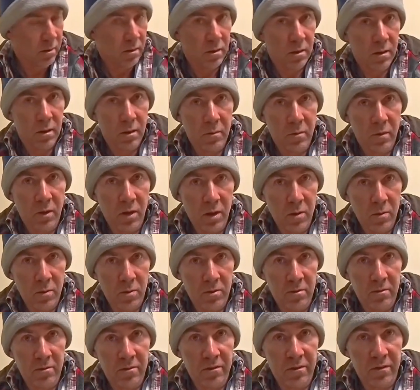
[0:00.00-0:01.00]
I'm low
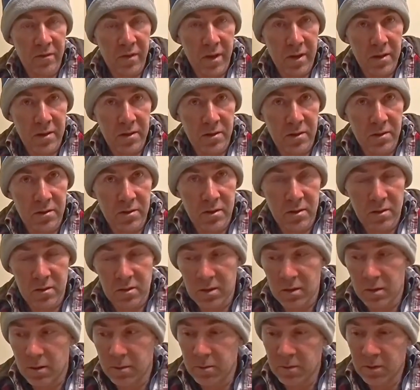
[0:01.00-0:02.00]
on funds,
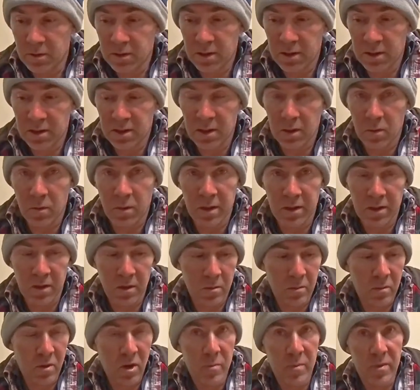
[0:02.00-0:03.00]
so I'm not going to get one at the
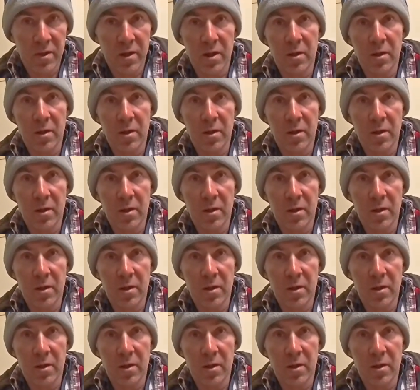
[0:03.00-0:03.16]
moment,